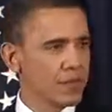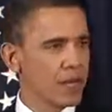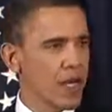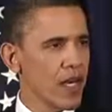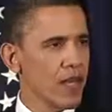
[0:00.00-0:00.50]

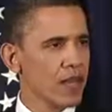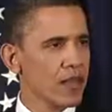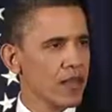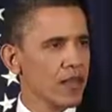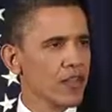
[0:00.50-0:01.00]

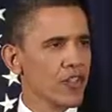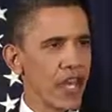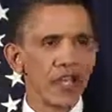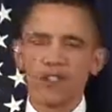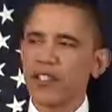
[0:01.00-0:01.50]
where
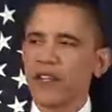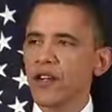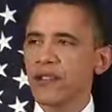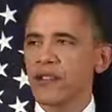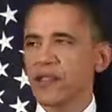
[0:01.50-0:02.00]
change is
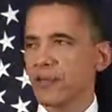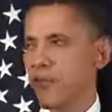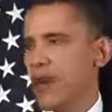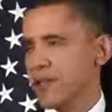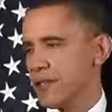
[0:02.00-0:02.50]
fiercely
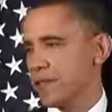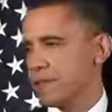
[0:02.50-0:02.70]
suppressed.